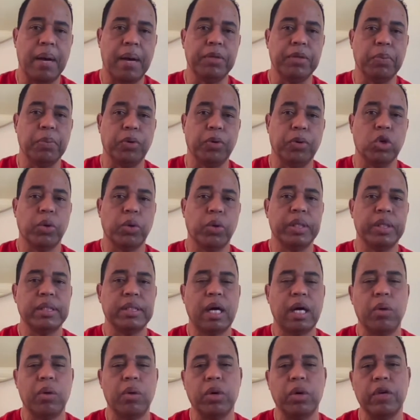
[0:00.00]
the bordering
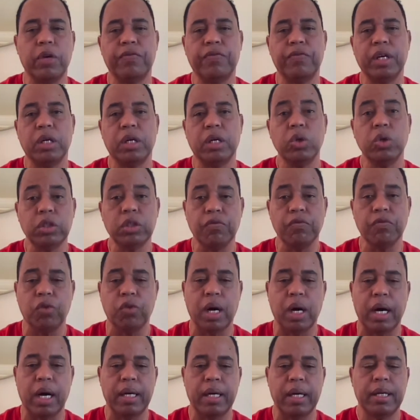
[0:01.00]
town with the Côte
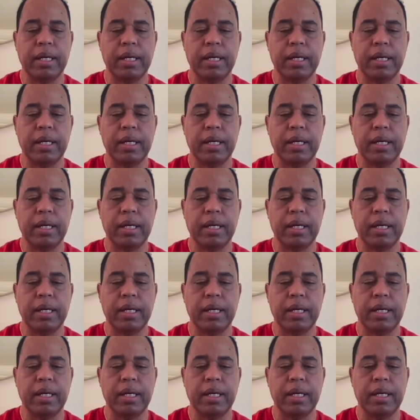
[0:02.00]
d'Ivoire.